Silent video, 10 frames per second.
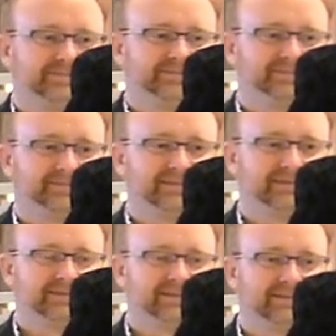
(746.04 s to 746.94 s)

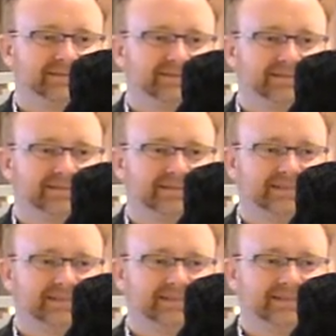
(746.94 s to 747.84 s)

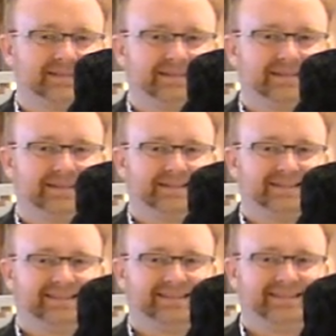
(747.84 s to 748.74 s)

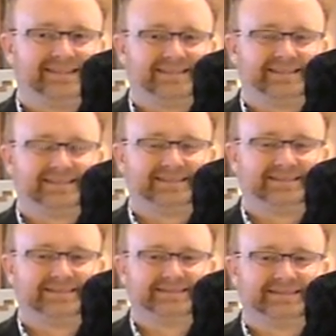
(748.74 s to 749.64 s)

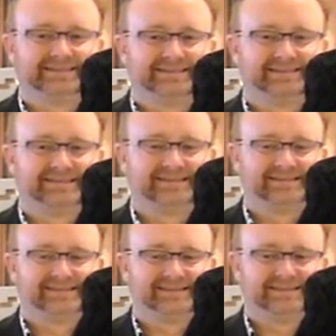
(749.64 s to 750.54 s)

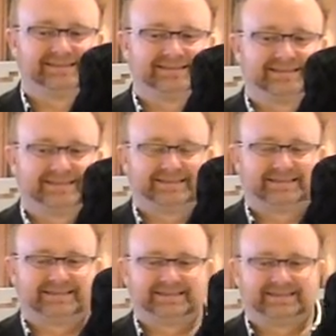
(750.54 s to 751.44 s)

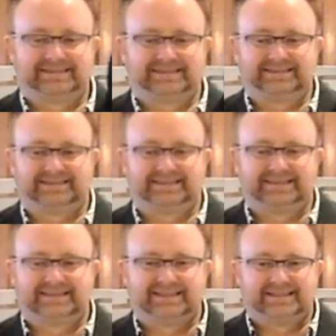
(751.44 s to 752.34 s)

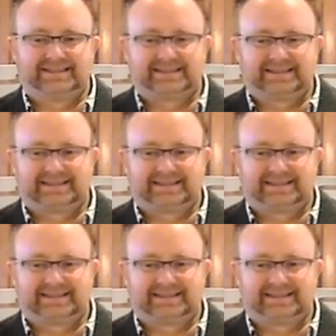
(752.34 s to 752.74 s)
(not speaking)